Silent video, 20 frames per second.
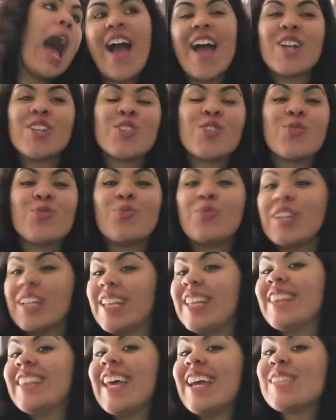I should really,
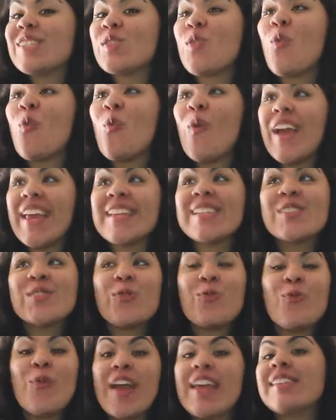that's a waste
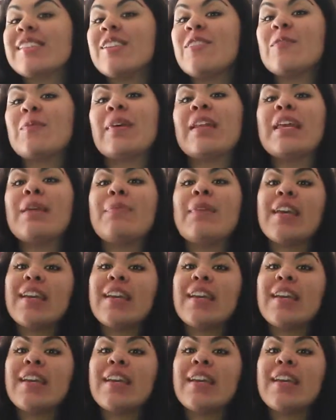of money,